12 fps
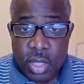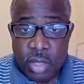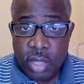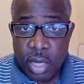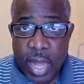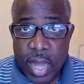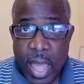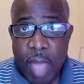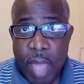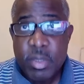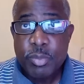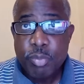the
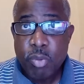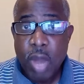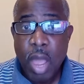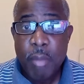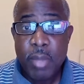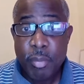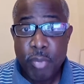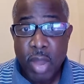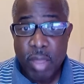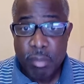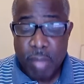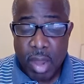lab is
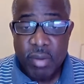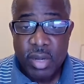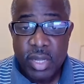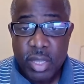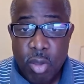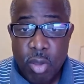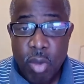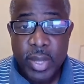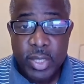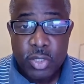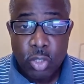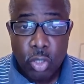primarily
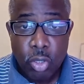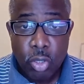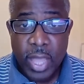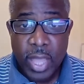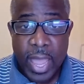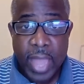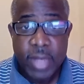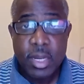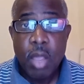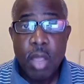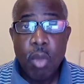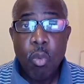going to look at
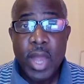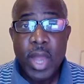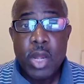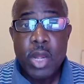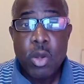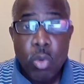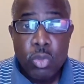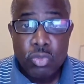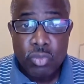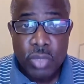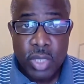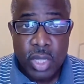what
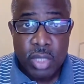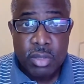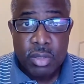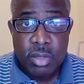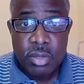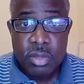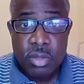nutrients